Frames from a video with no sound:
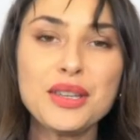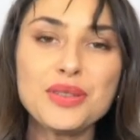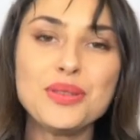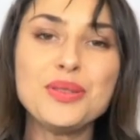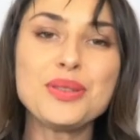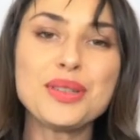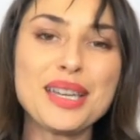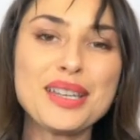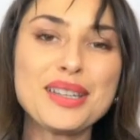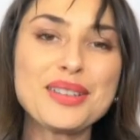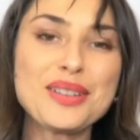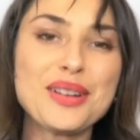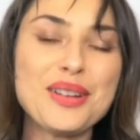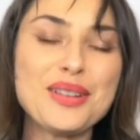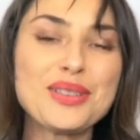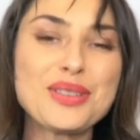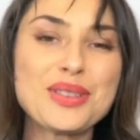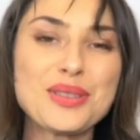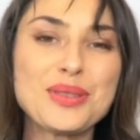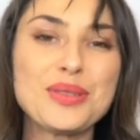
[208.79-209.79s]
you can
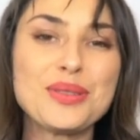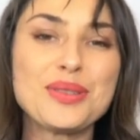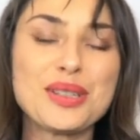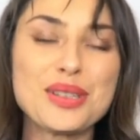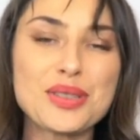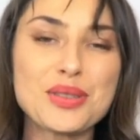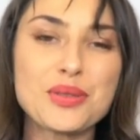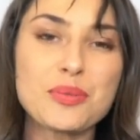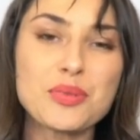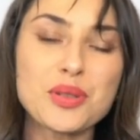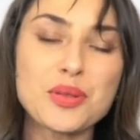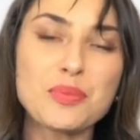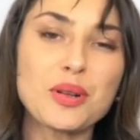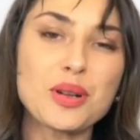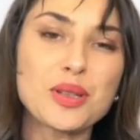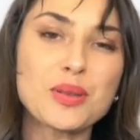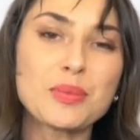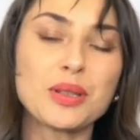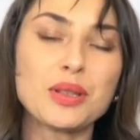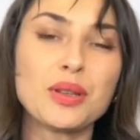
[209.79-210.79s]
go to the description
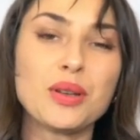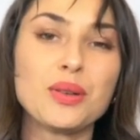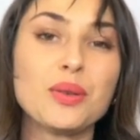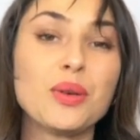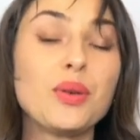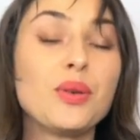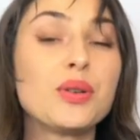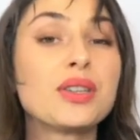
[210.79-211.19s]
box below,